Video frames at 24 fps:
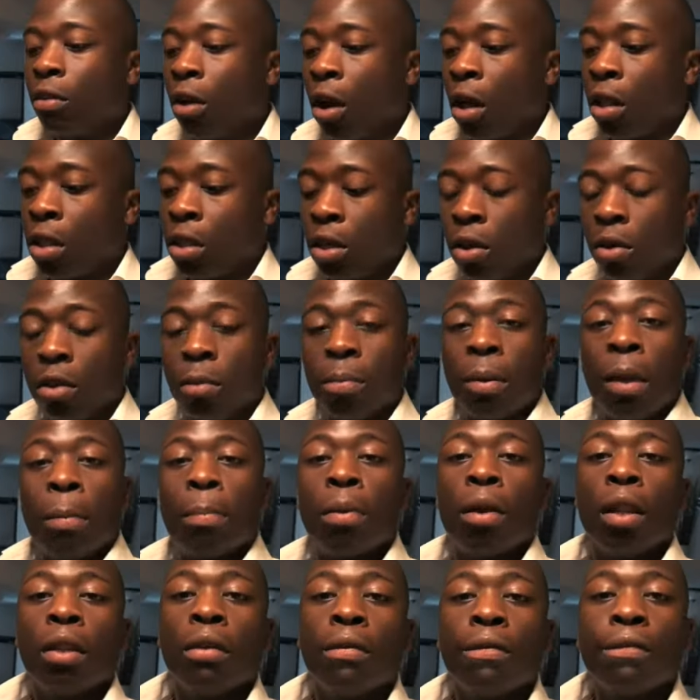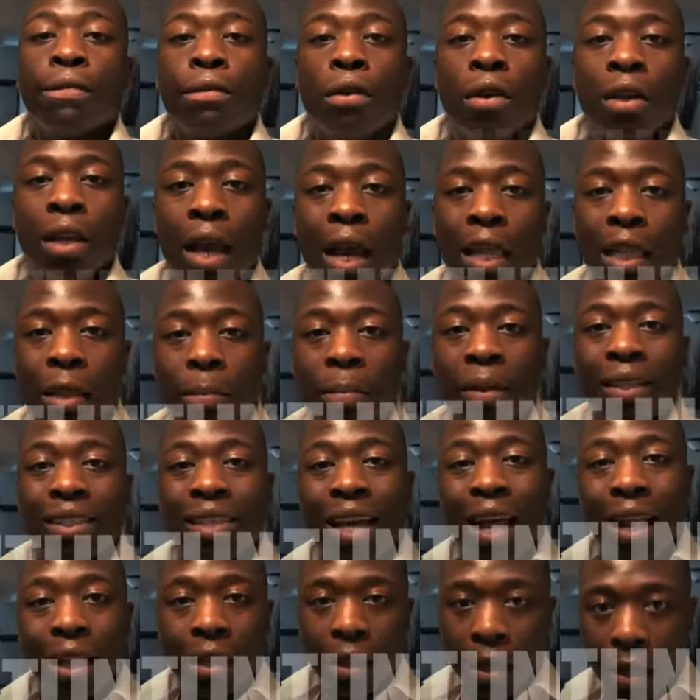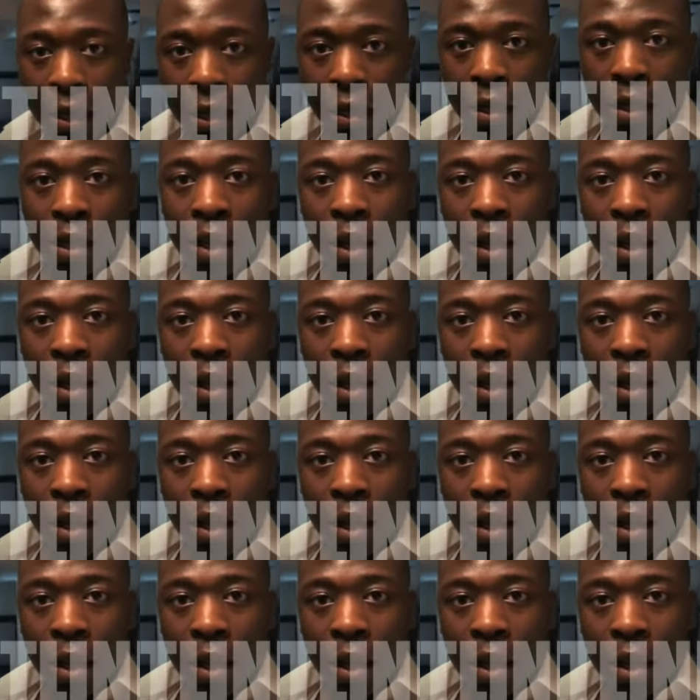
got, you know, the people on the front line, the battalion.